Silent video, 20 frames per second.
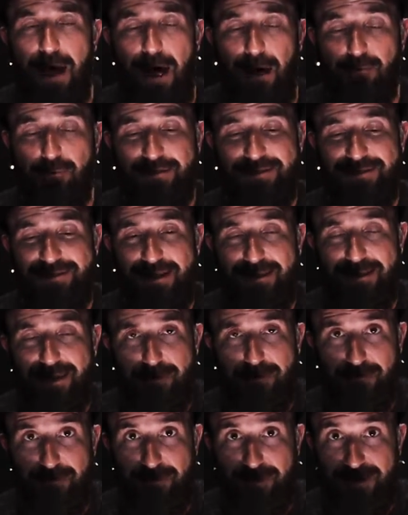I would say
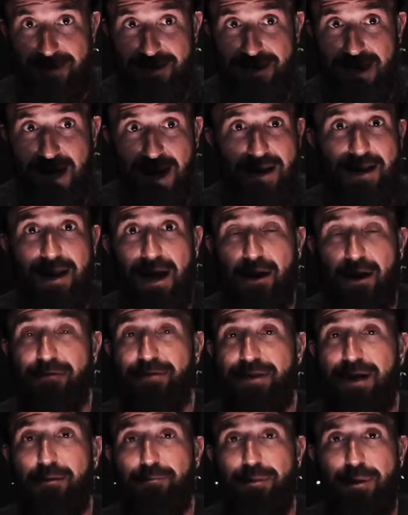that 9 out of
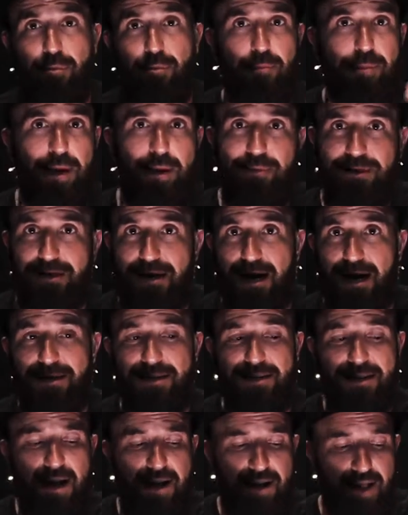10 people, maybe
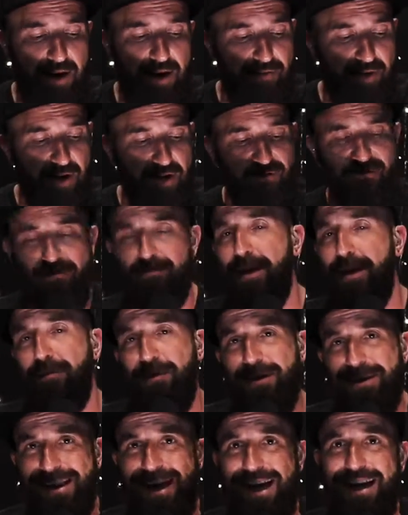99 out of 100,
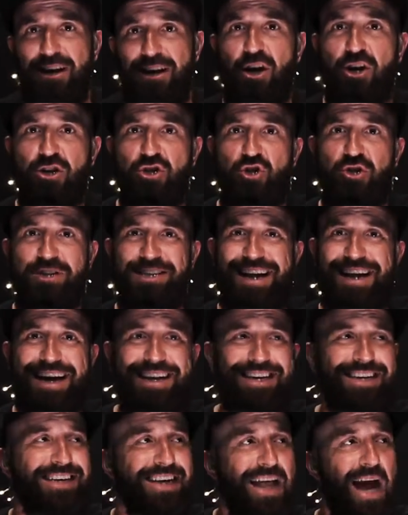maybe
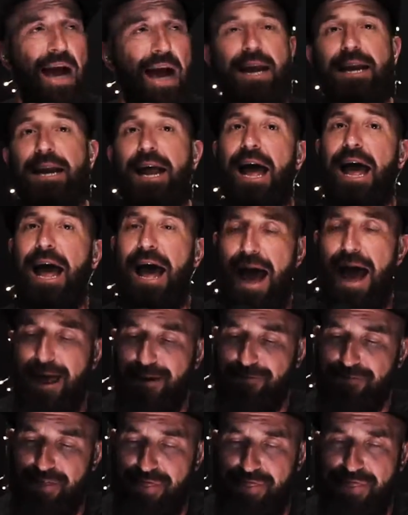999 out
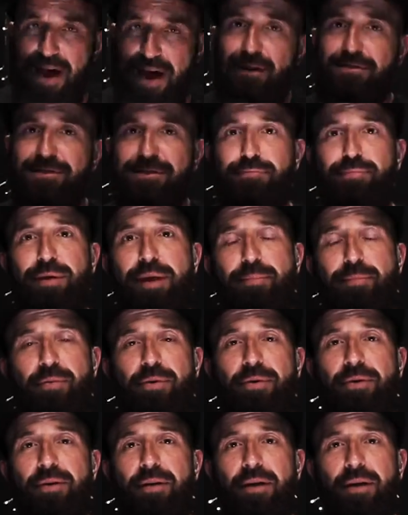of 1,000
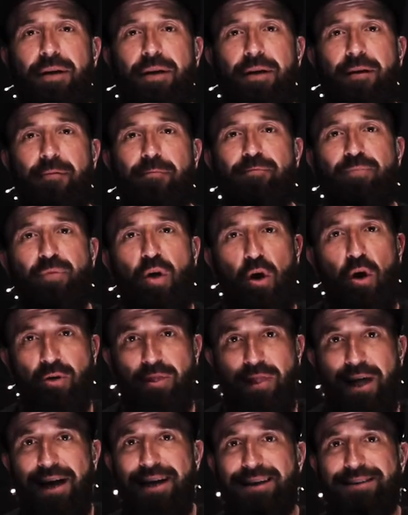people are
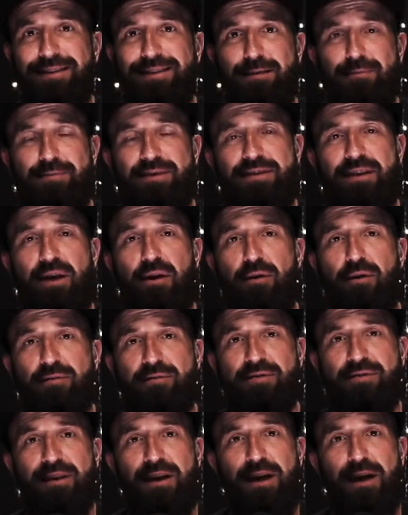lying to
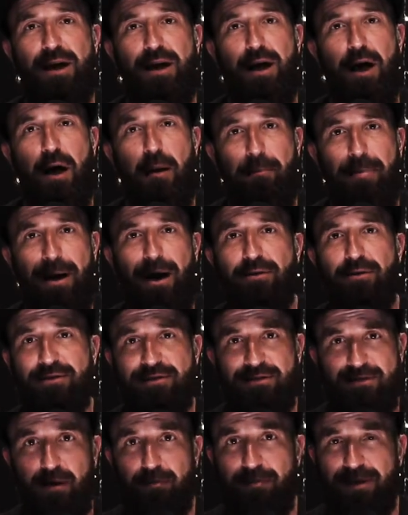themselves about
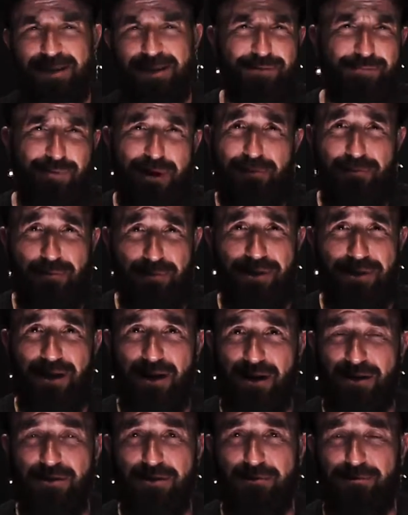something. It's probably
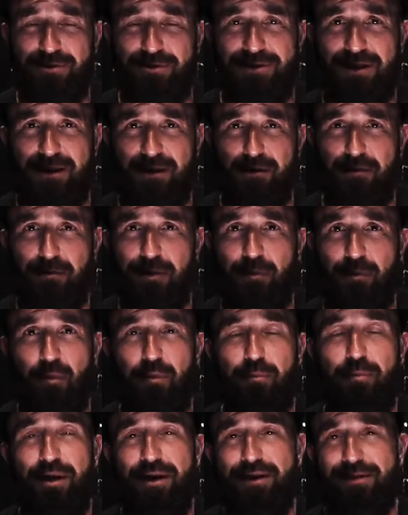100% of the
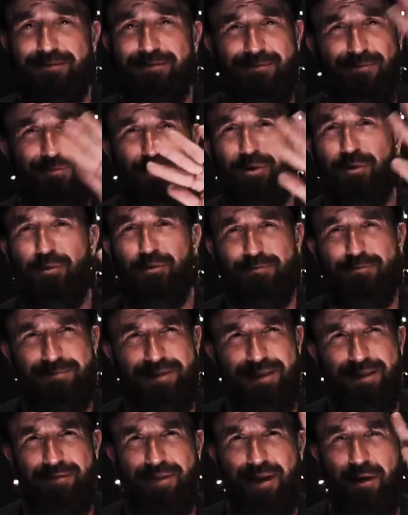people, but we'll
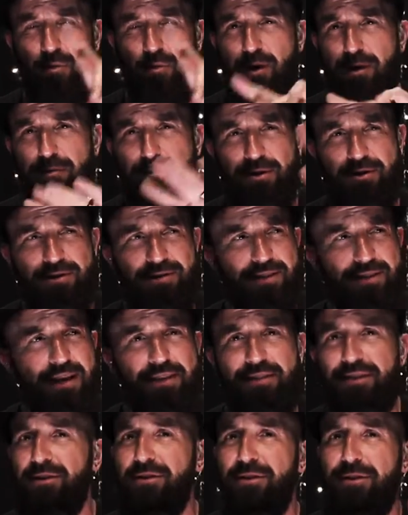give that one person
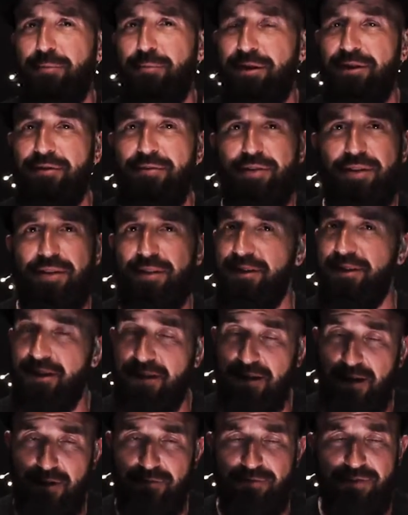out there the benefit
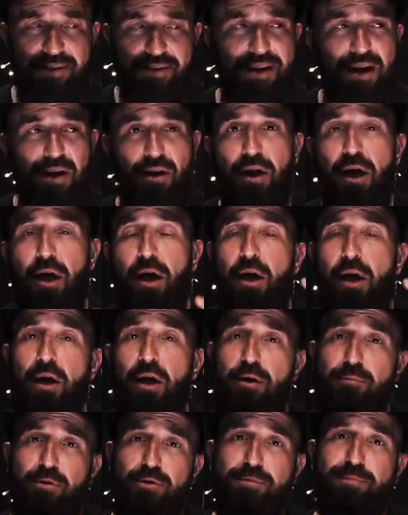of the doubt.
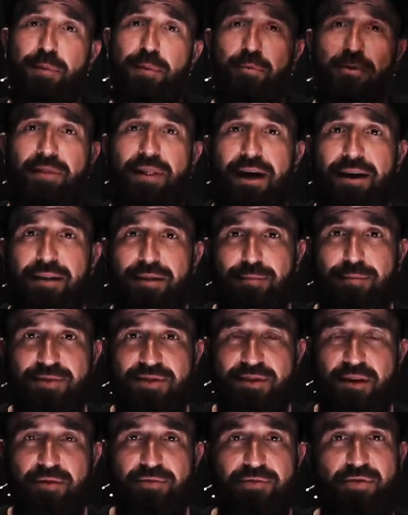Most people lie to
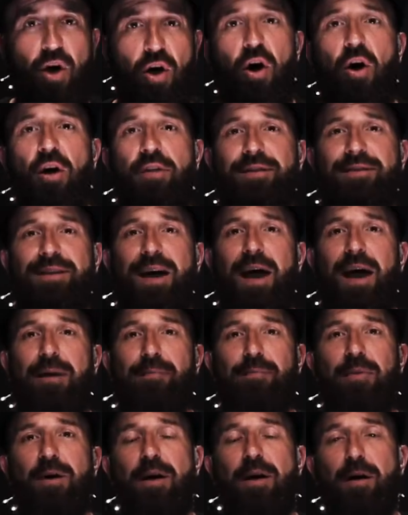themselves all the
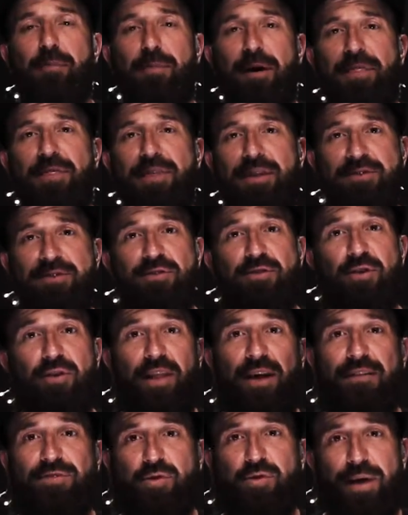time about things in their
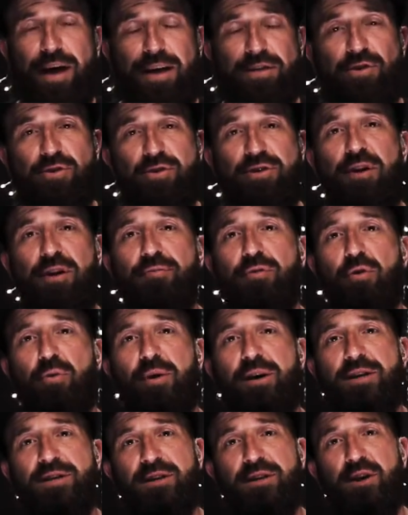life. So ask yourself the
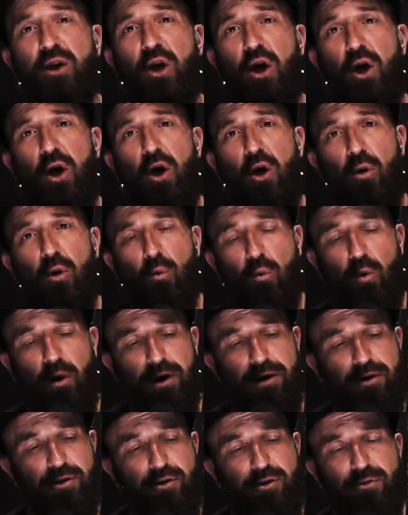question
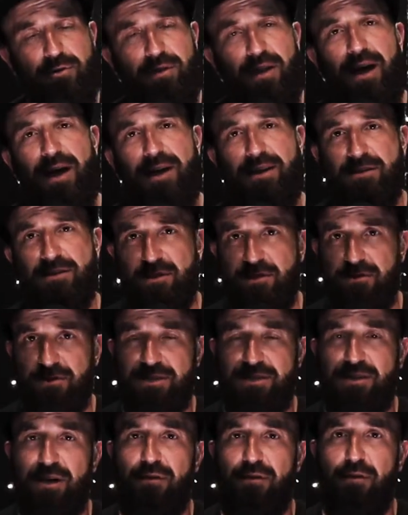what are you lying to
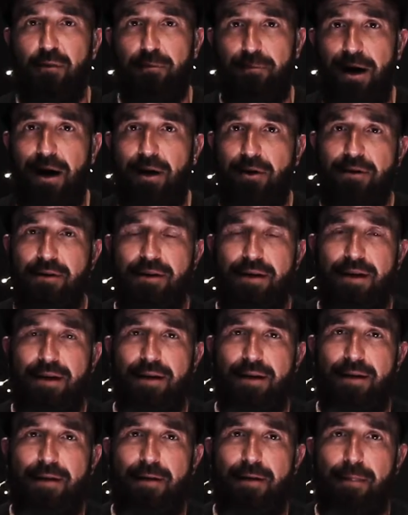yourself about?
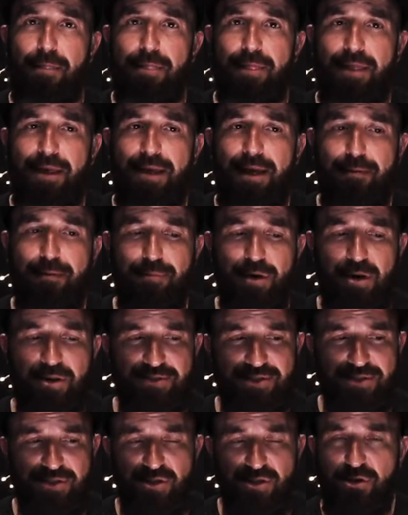
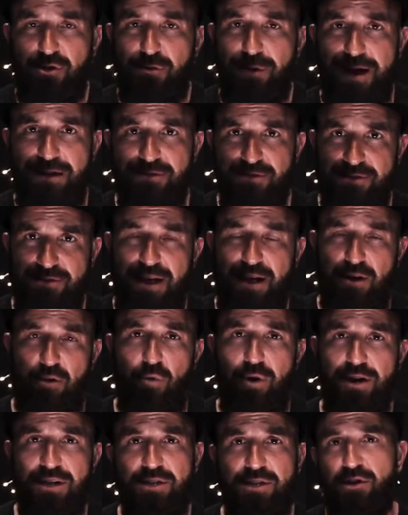Because until you answer that
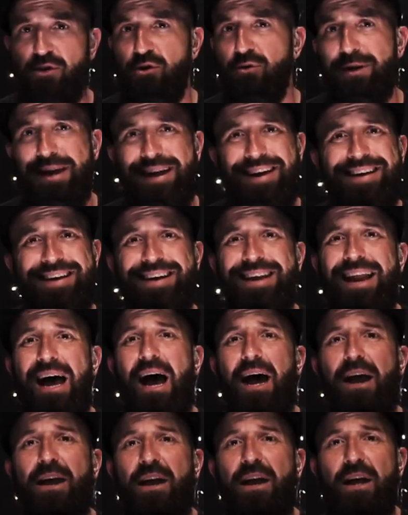question, you
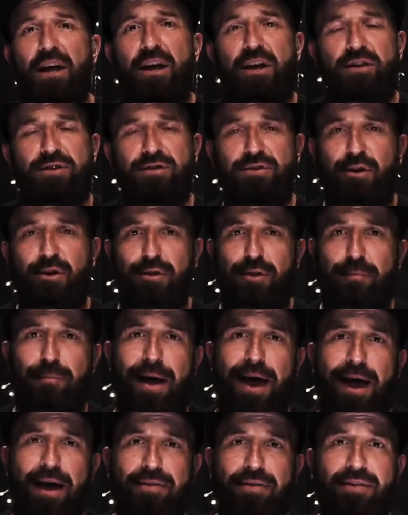cannot start the
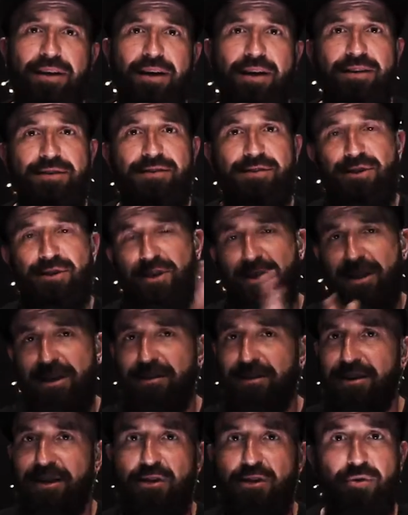path to
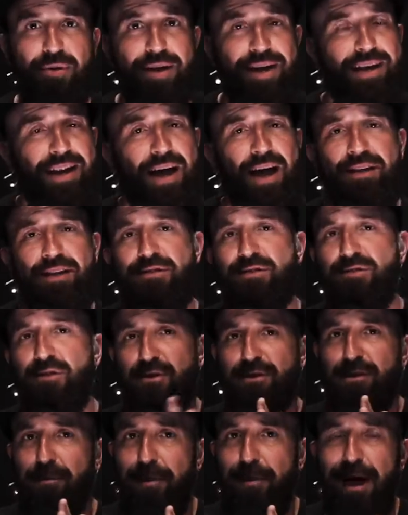clarity. You cannot
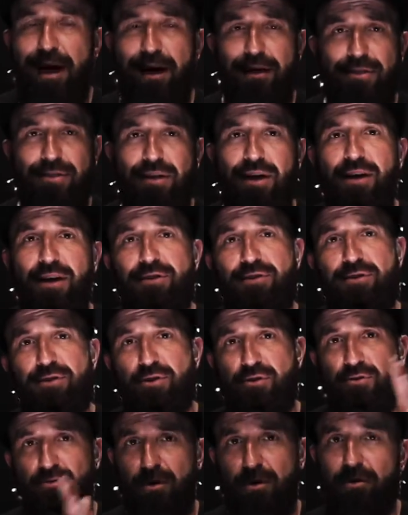start the path
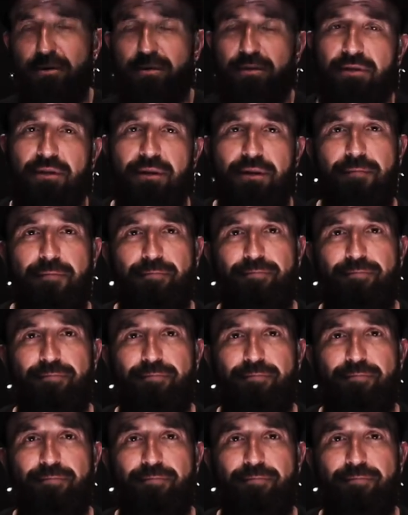to growth.